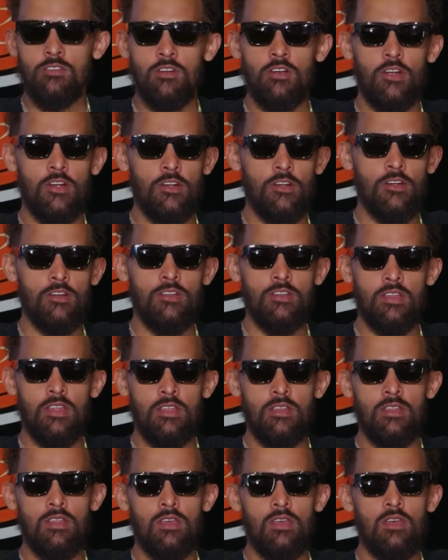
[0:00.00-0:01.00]
are earned,
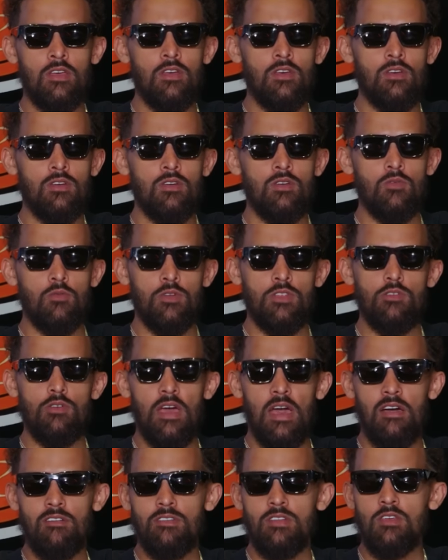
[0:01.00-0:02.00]
and when you
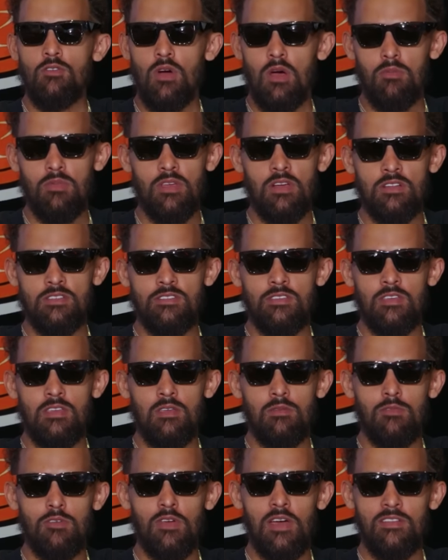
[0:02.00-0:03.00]
have an EYBL
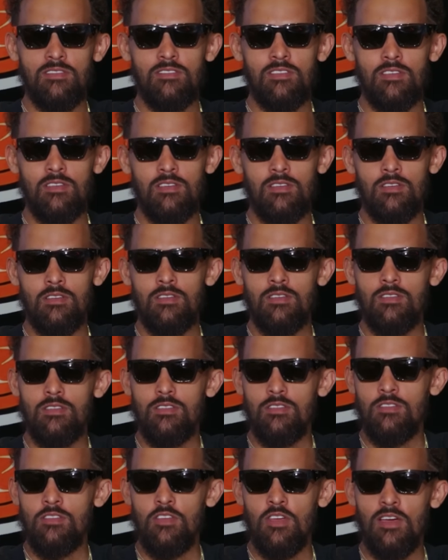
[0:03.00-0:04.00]
team, you have to
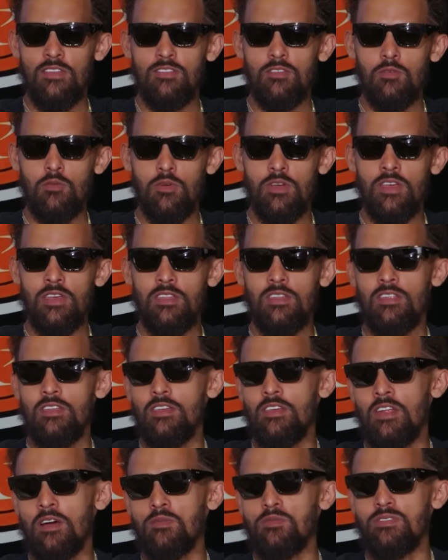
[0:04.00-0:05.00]
win. You
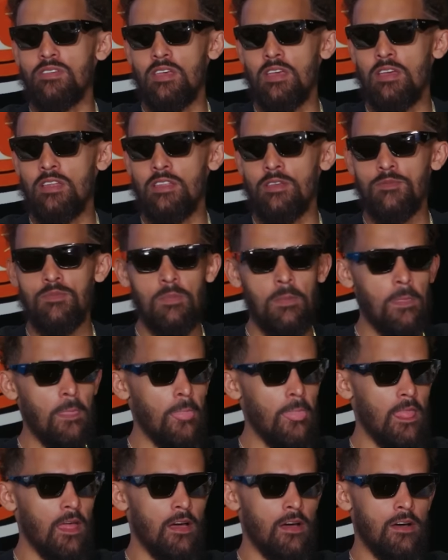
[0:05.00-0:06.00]
know what I'm saying?
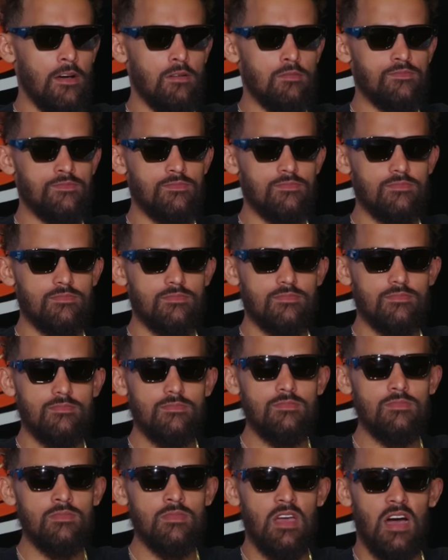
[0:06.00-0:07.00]
And
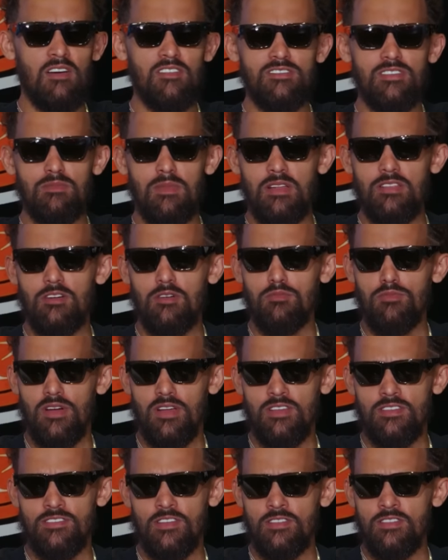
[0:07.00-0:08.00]
obviously my little
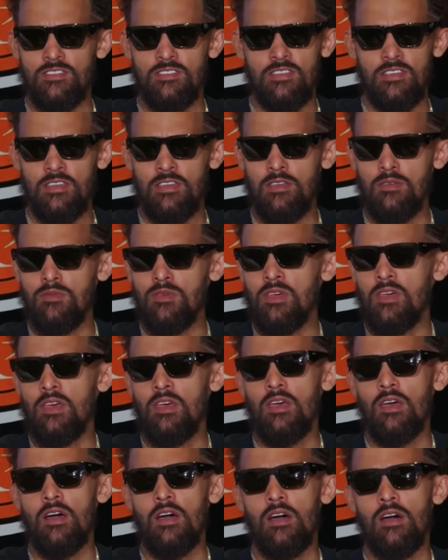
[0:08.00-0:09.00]
brother's on the team,
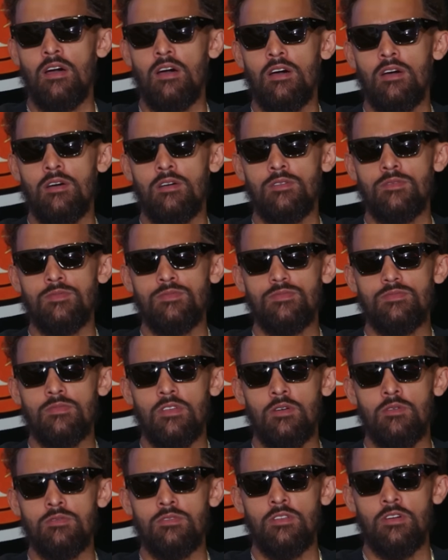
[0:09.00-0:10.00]
on
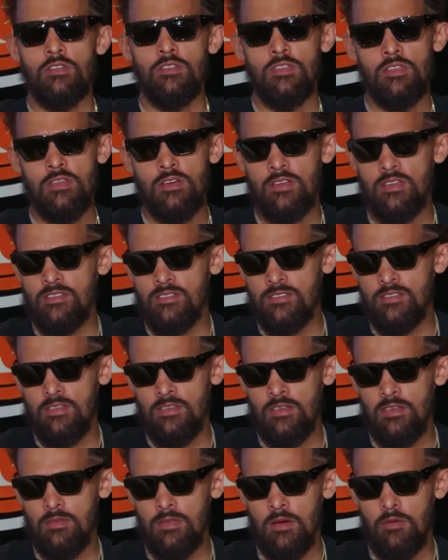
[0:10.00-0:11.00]
the youngest
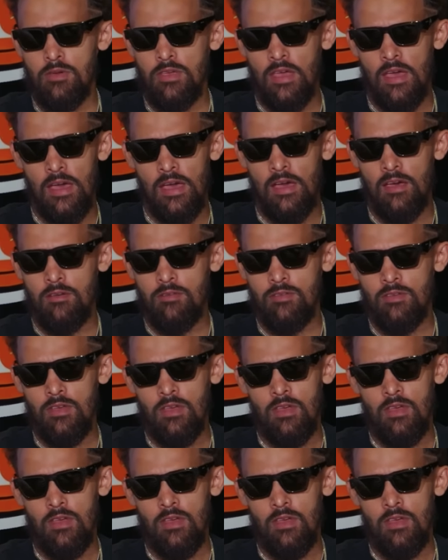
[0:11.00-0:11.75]
team that we have,